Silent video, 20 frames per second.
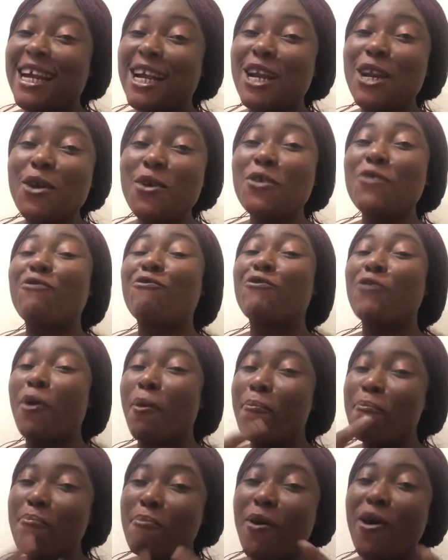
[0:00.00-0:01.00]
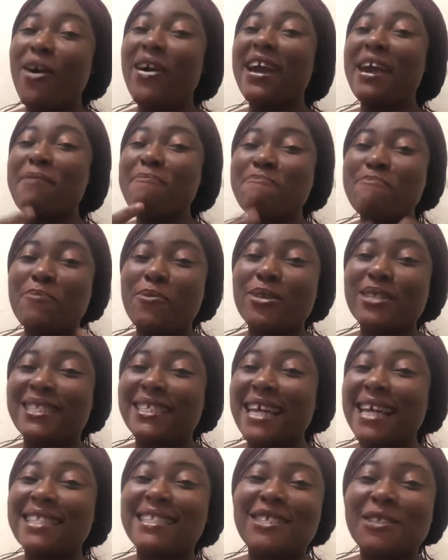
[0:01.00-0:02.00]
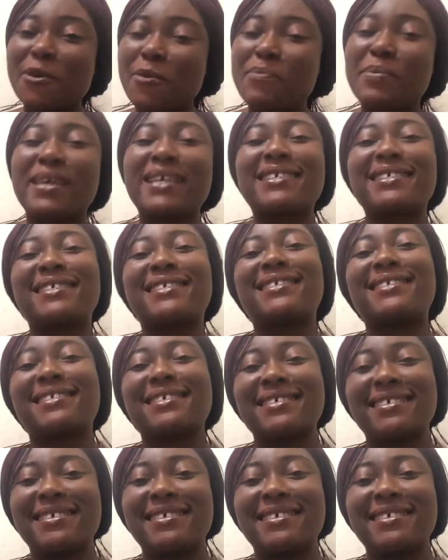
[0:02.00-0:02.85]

glued for more important topics.